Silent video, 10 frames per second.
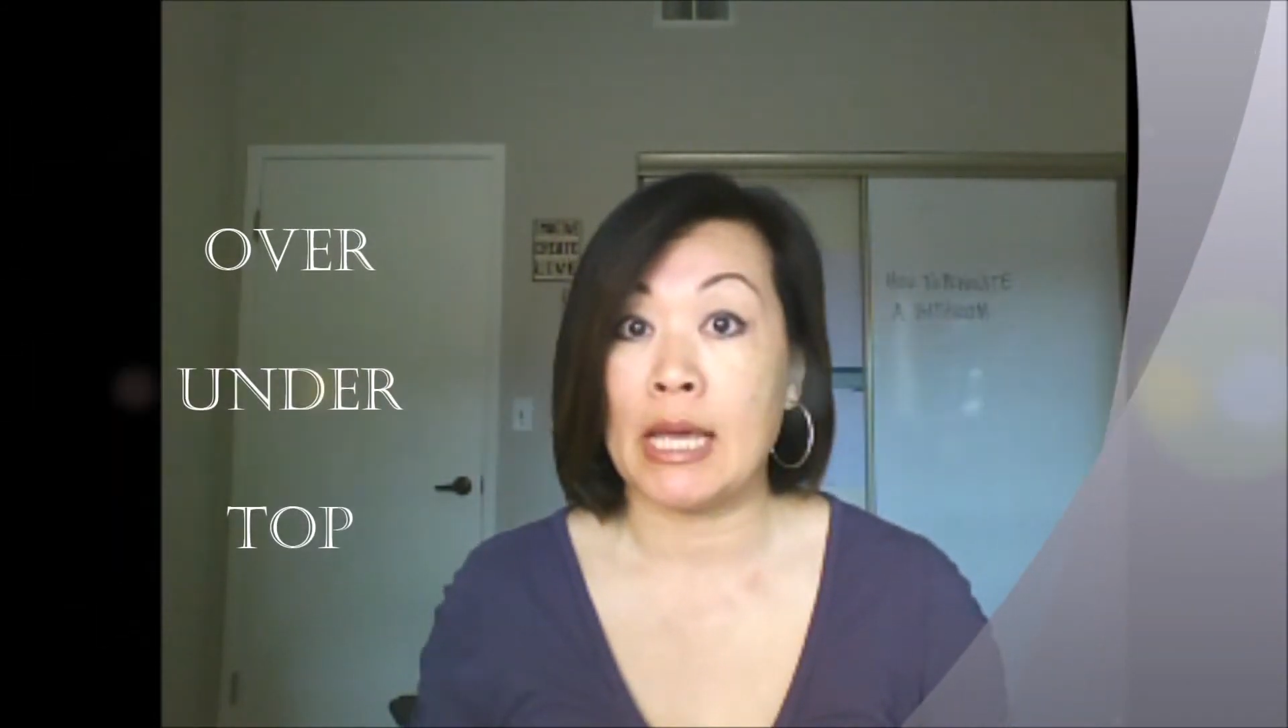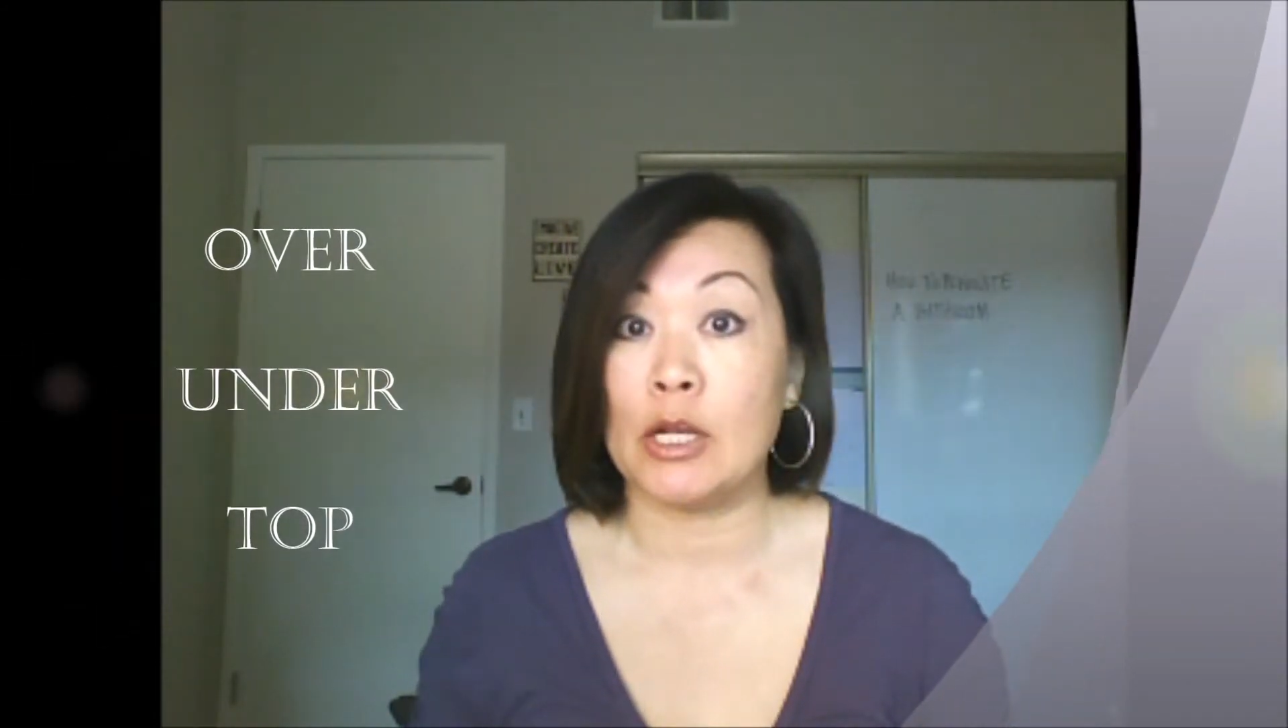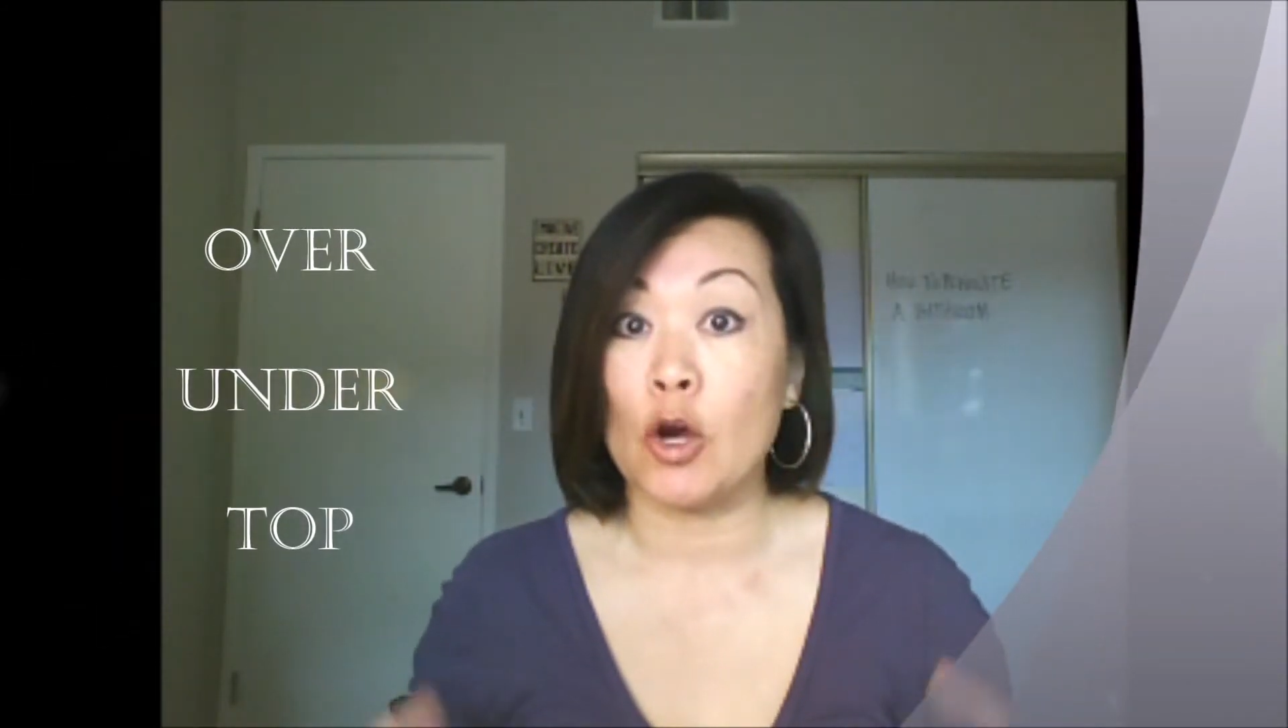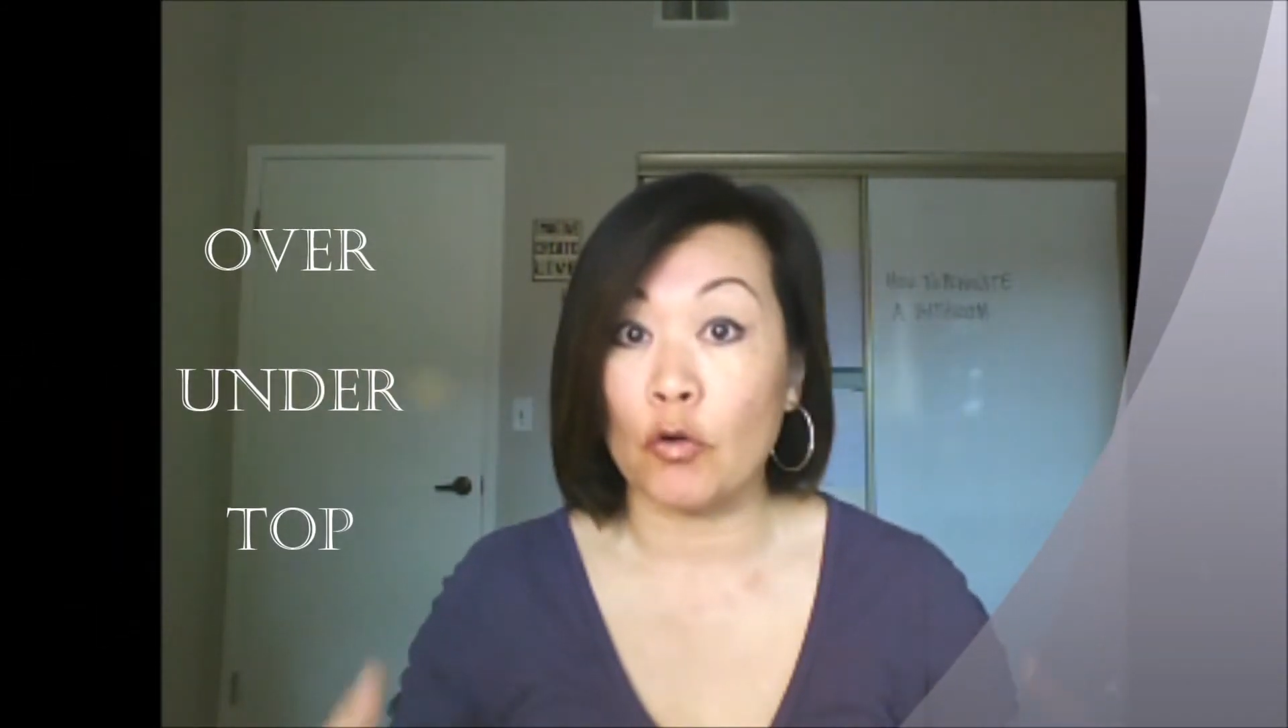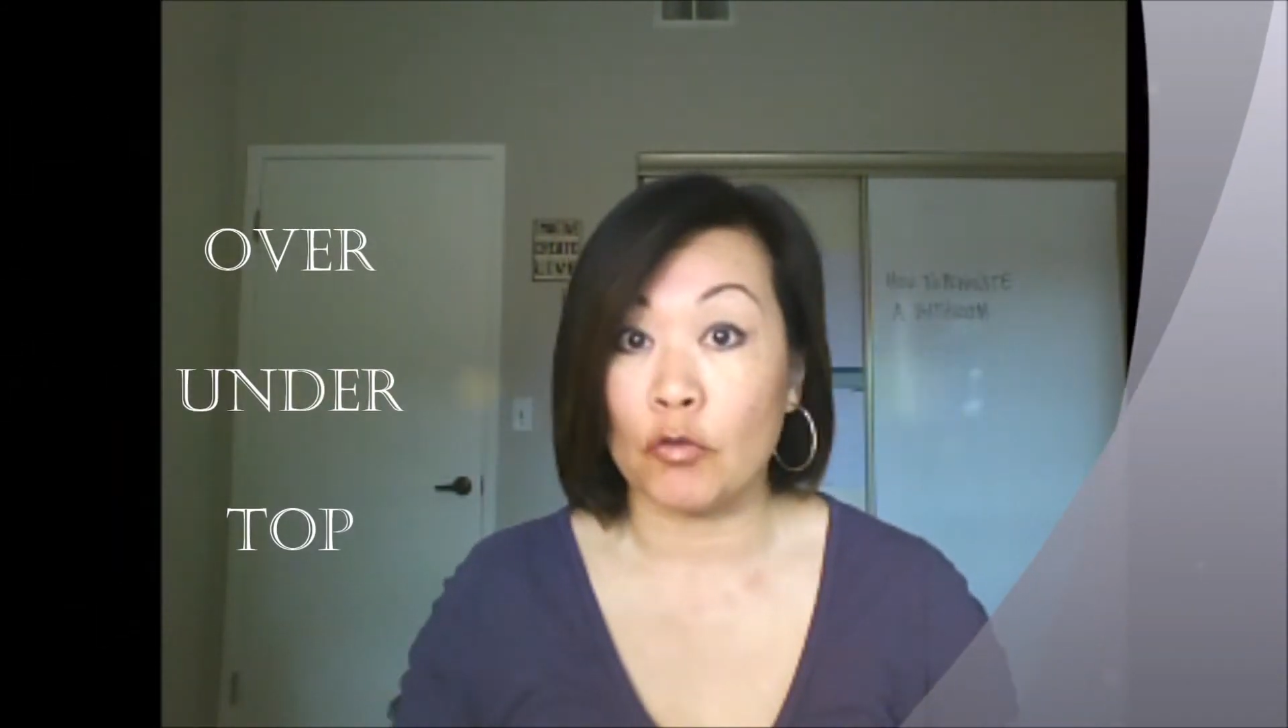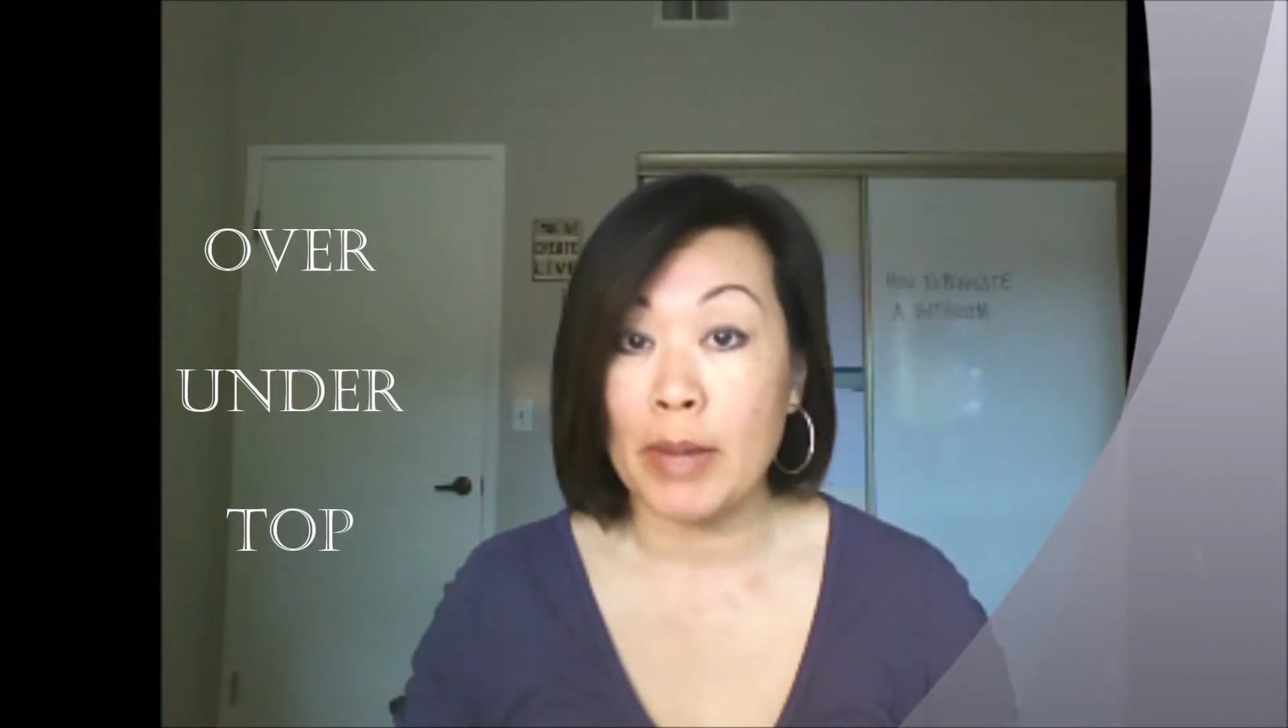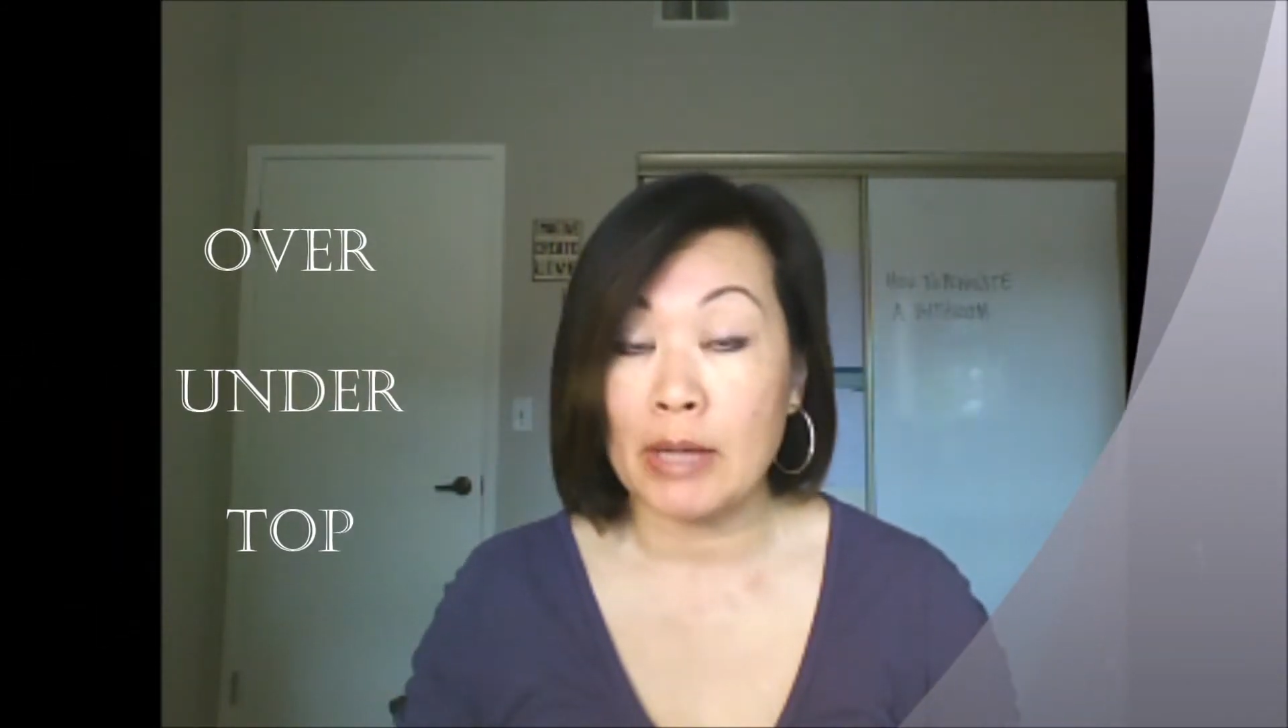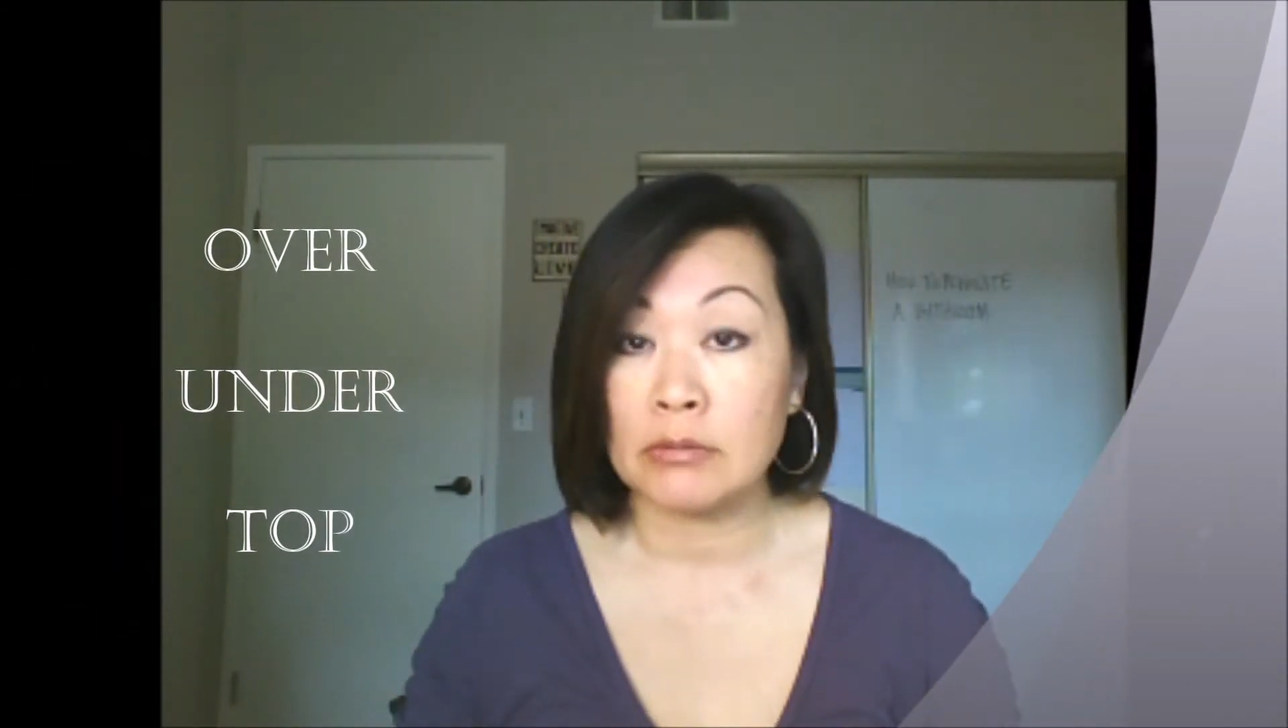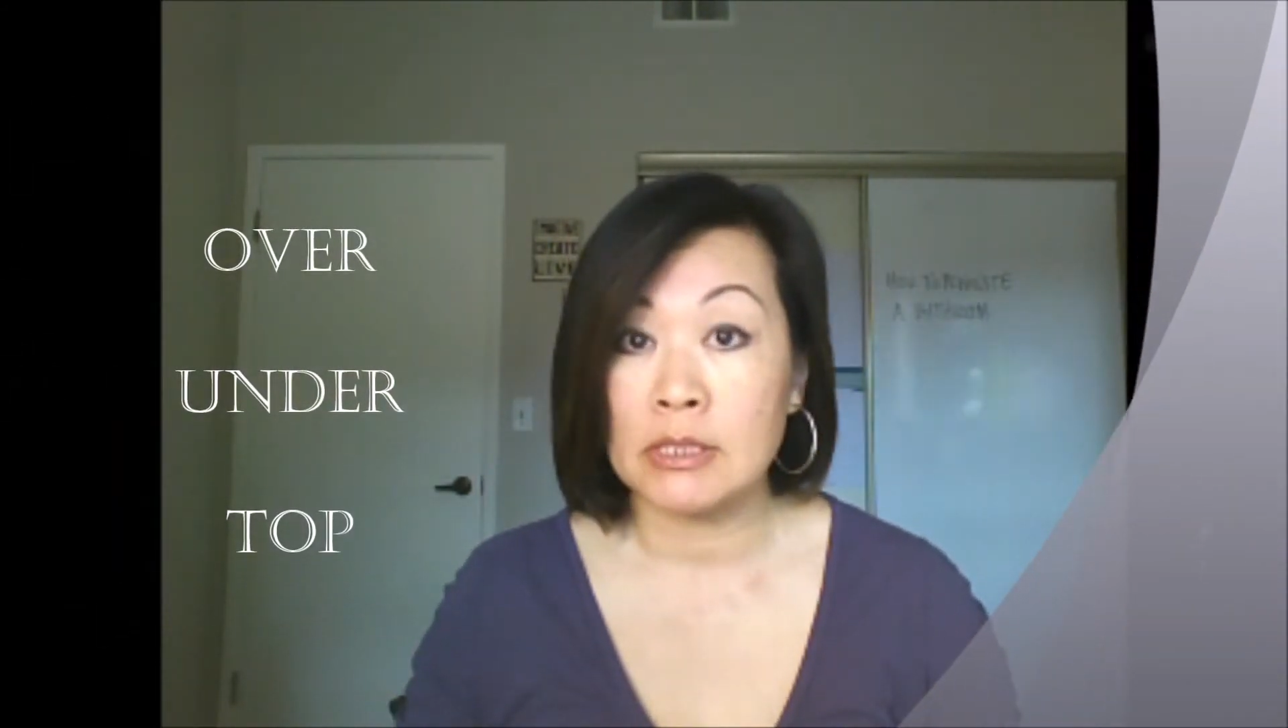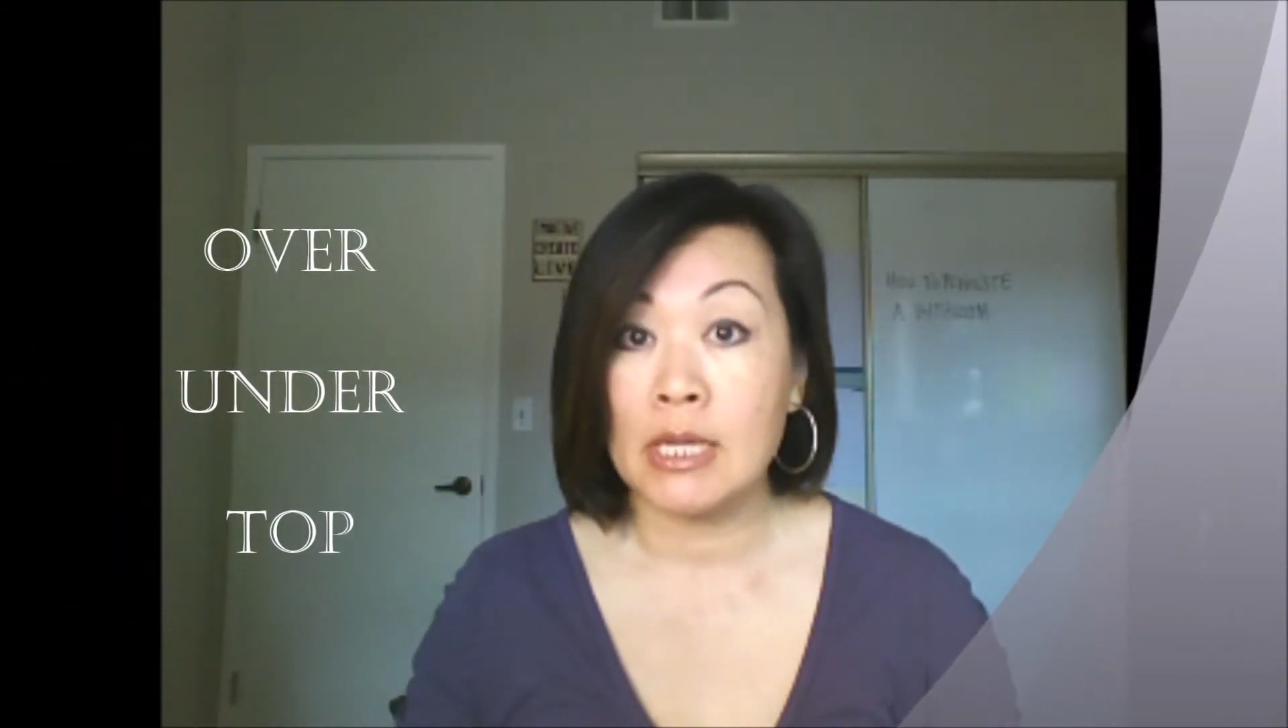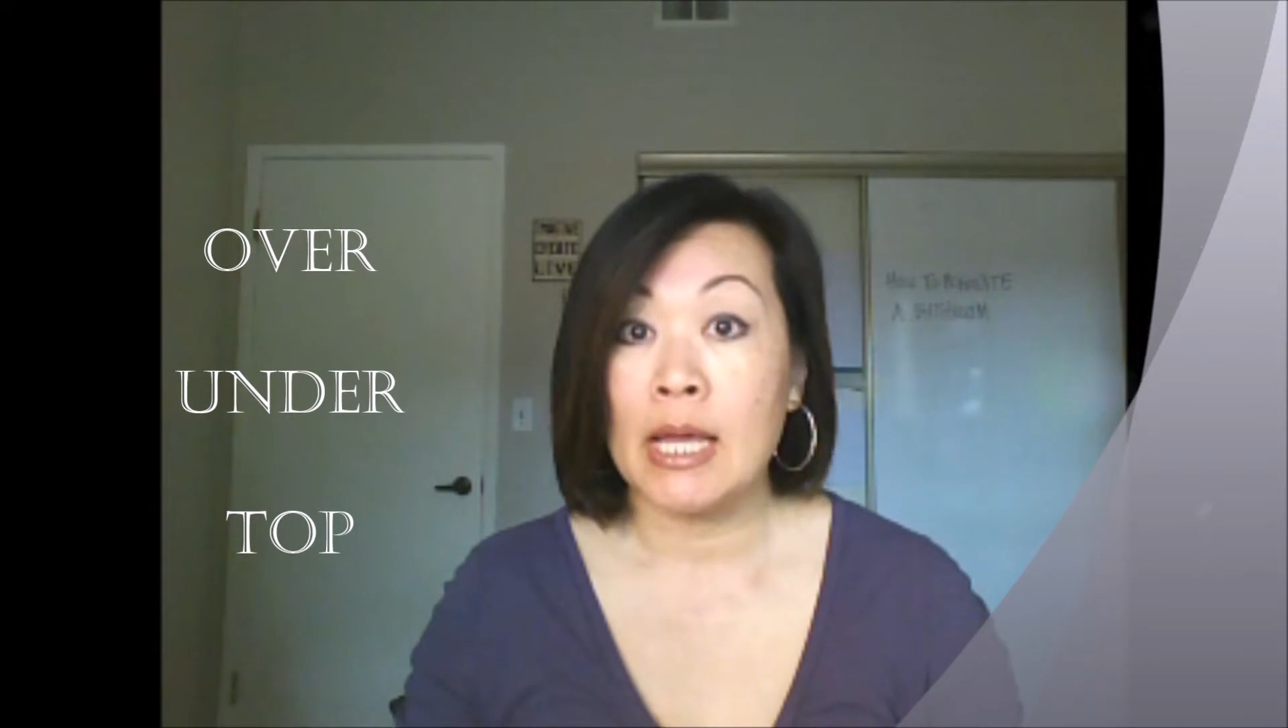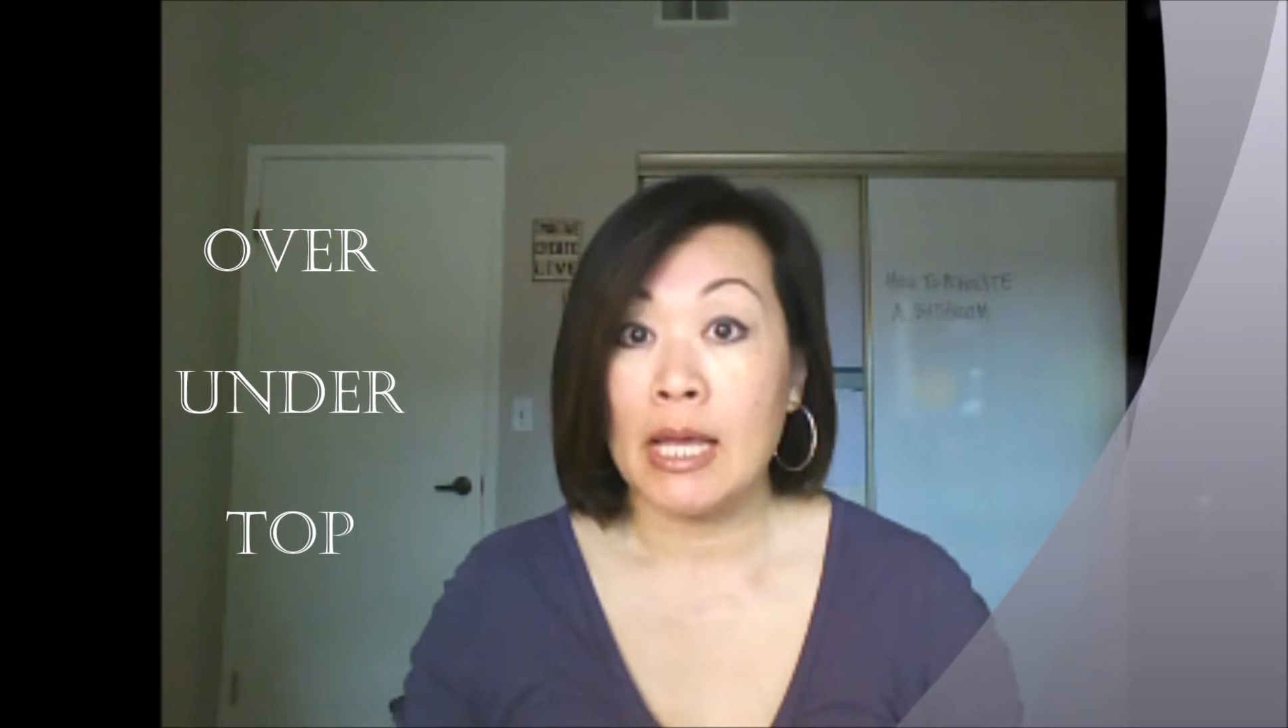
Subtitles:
an overmount,